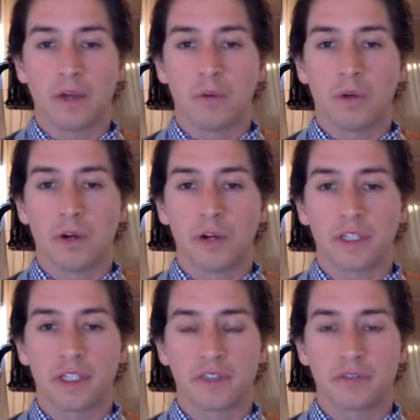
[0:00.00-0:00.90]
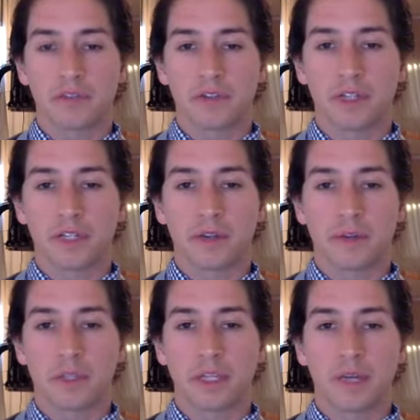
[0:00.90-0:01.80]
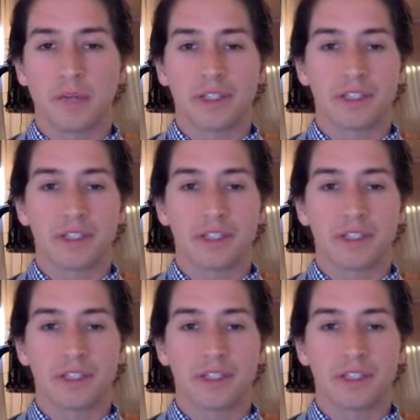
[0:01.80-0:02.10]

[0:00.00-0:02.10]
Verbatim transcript: where it doesn't feel like they're becoming